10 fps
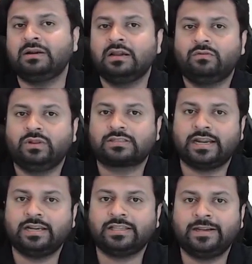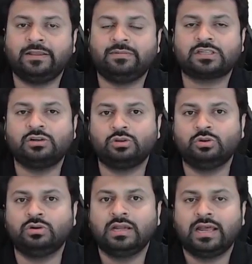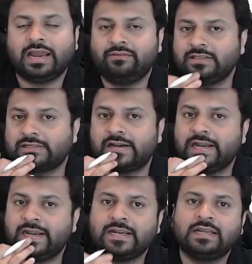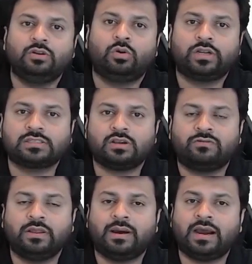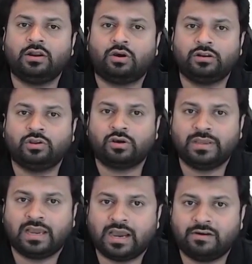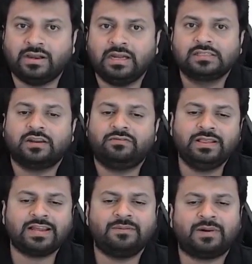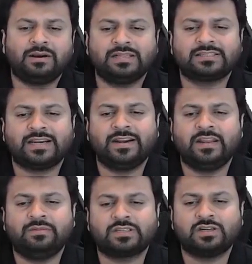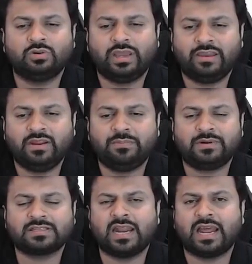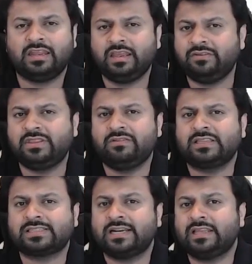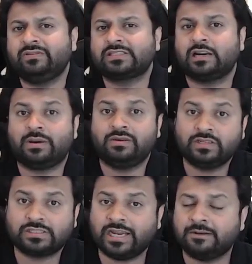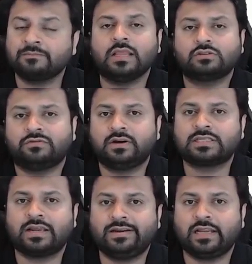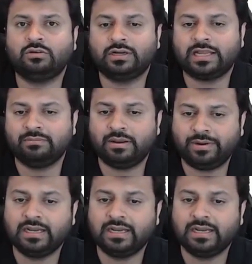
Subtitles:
will send the intimation to you, and will generate notice of demand on your behalf. Sir, will the department send intimation to every person, and if they will send by which date? So first I will tell you the time limit.